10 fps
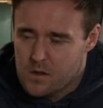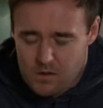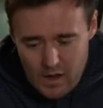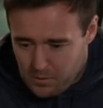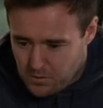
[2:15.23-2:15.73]

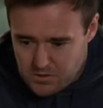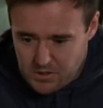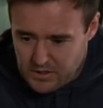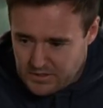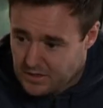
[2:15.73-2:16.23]
I wasn't
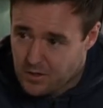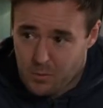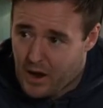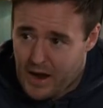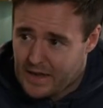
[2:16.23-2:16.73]
going to tell you,
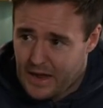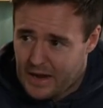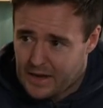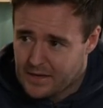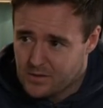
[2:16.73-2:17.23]
but I
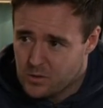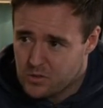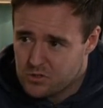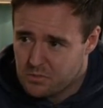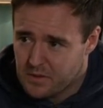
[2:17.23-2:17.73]
can't ignore
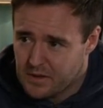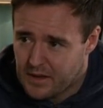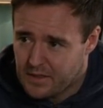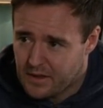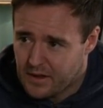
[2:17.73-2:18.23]
something
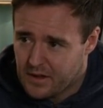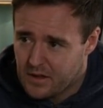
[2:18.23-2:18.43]
like that.